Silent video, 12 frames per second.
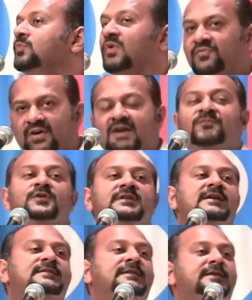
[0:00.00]
We fight for
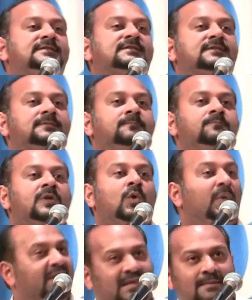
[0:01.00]
justice.
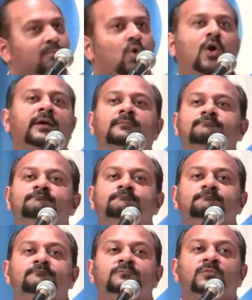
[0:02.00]
We keep going.
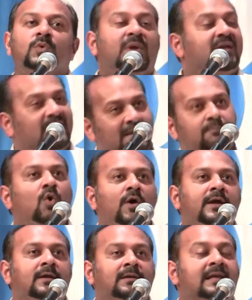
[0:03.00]
We keep
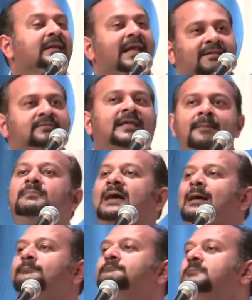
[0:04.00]
going. Let them
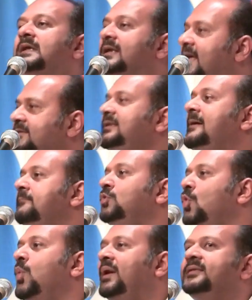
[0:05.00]
come. Let
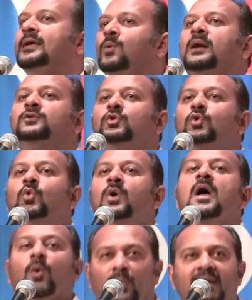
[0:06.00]
them do what they want to do.
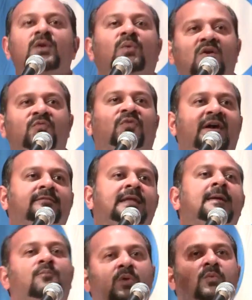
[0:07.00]
We will
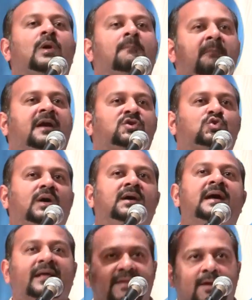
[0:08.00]
fight them. We will make
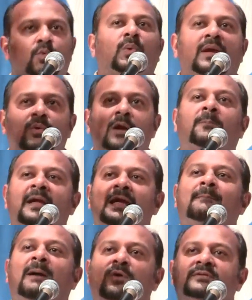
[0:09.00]
sure that we will
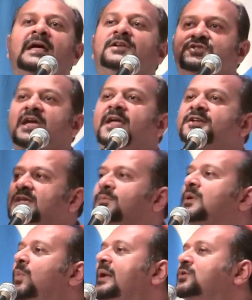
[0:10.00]
bring about that change
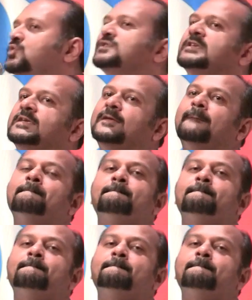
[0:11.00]
that we want to see.